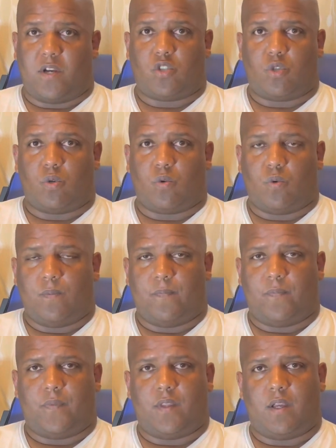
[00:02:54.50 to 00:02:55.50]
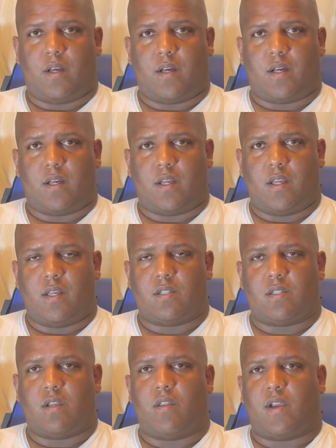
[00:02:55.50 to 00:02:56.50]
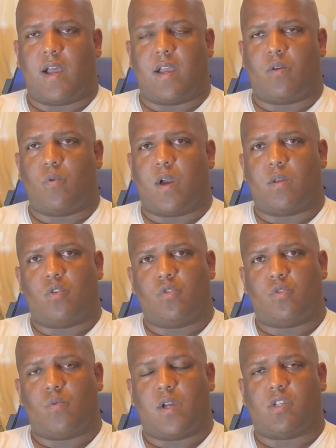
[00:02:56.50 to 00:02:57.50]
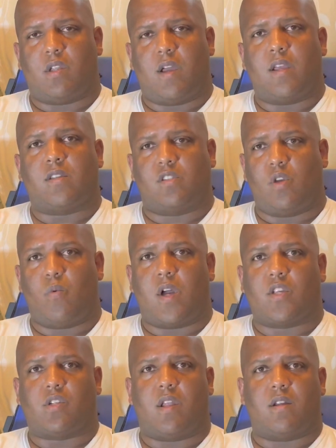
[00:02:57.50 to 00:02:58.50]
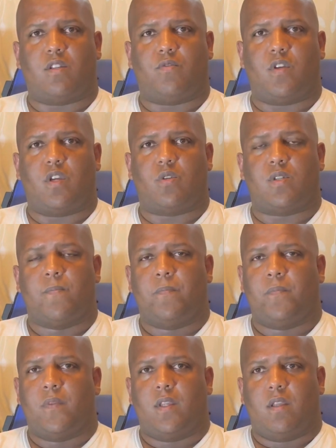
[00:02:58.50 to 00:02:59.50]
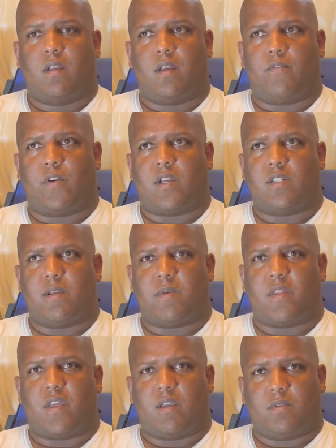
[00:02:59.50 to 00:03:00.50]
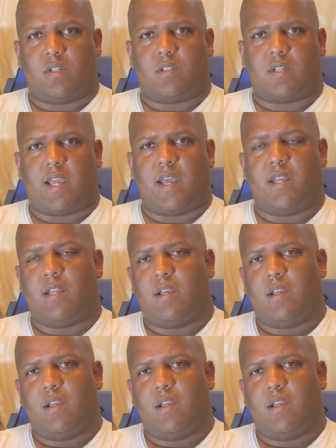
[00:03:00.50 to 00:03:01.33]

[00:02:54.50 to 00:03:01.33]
to is another guy who I used to watch. I still watch a lot of his videos. I forget his name. I think it's Ken.